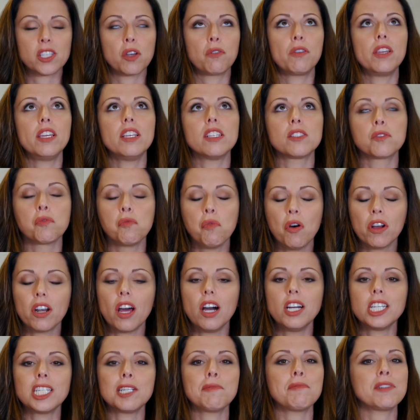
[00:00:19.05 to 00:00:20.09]
So he is
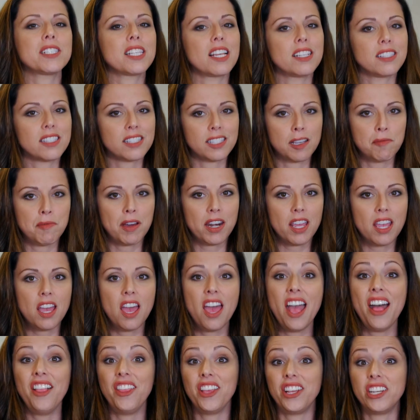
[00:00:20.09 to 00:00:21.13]
100% somebody
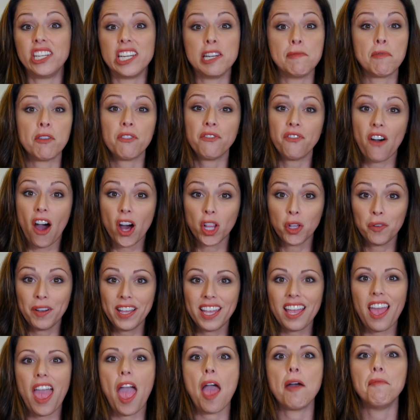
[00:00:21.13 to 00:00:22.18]
that you need to be
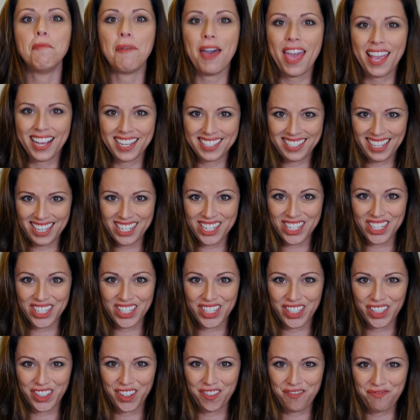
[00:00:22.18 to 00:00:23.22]
following and paying attention
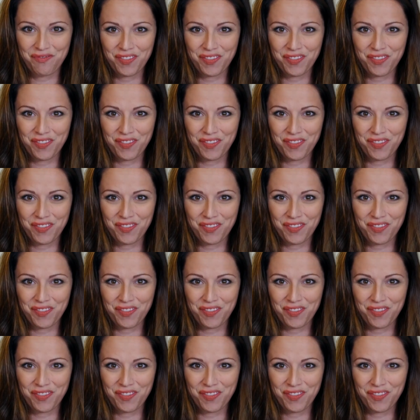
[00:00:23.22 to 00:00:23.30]
to.